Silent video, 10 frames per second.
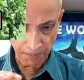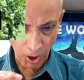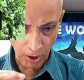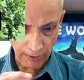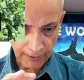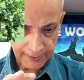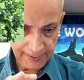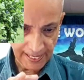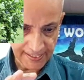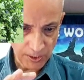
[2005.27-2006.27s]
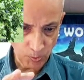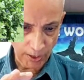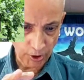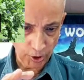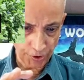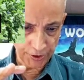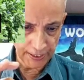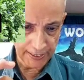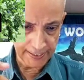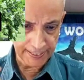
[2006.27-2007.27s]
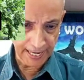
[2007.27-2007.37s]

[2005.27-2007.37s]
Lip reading: Paul says in 1 Corinthians